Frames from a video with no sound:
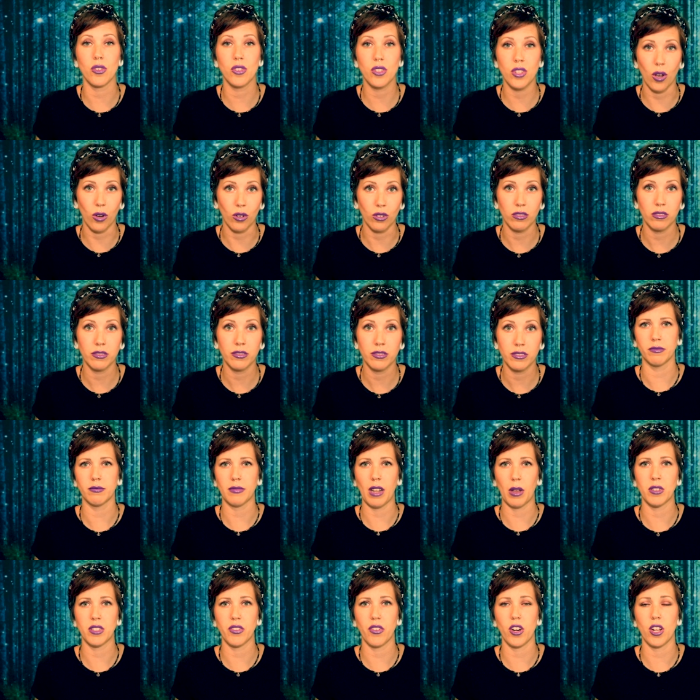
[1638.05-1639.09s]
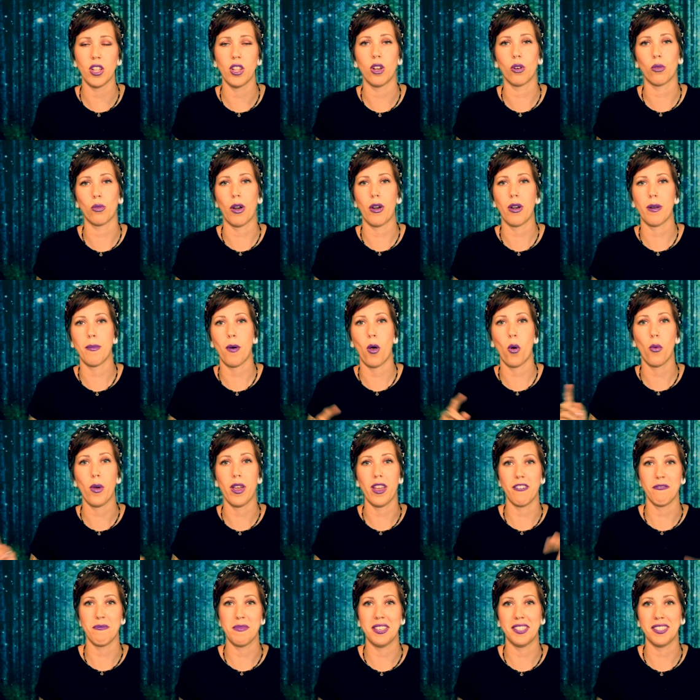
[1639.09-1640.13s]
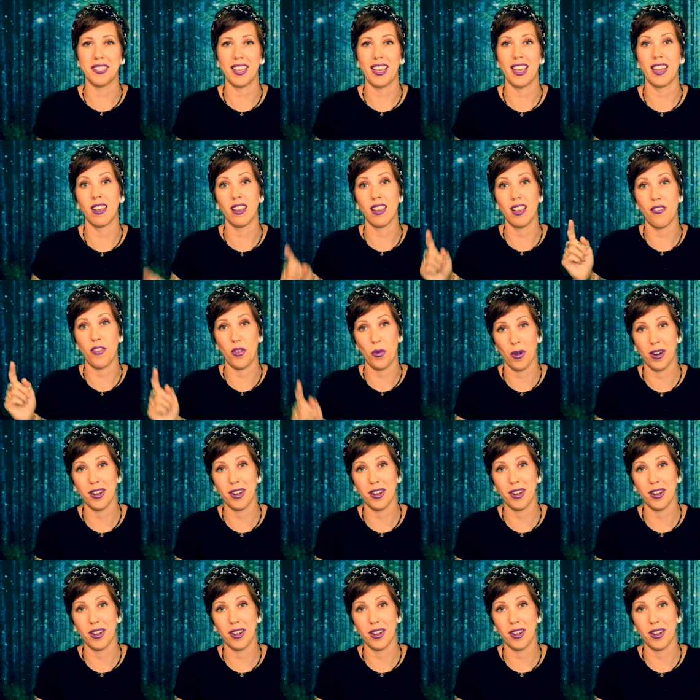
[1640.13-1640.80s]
So that was a very long roundabout way of me saying, if you